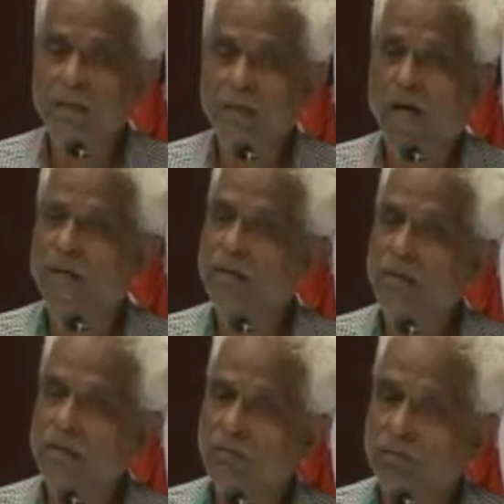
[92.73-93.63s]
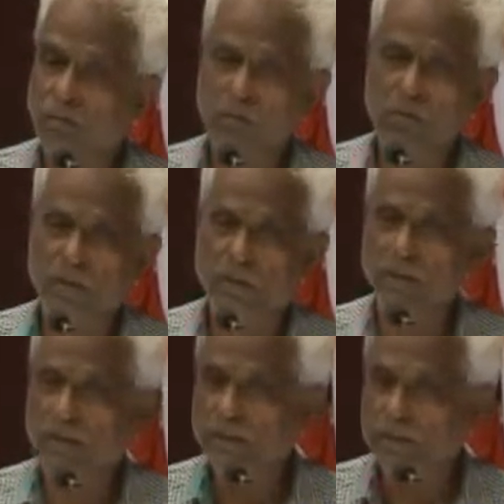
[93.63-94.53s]
I photoed
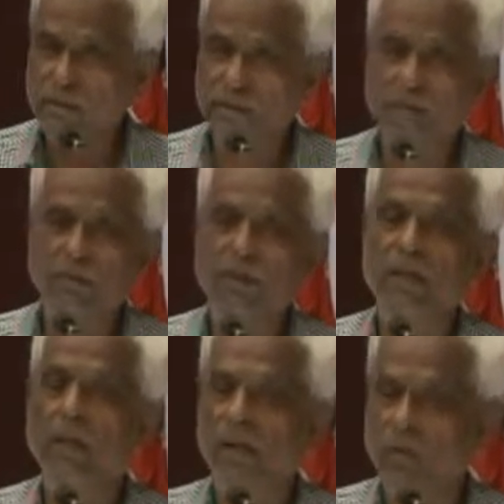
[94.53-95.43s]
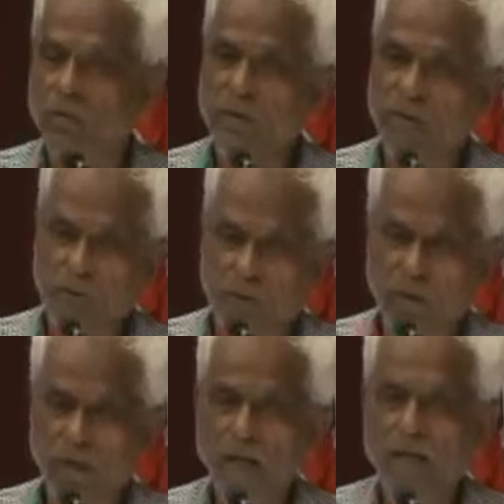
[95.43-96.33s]
extensively, I wrote a book,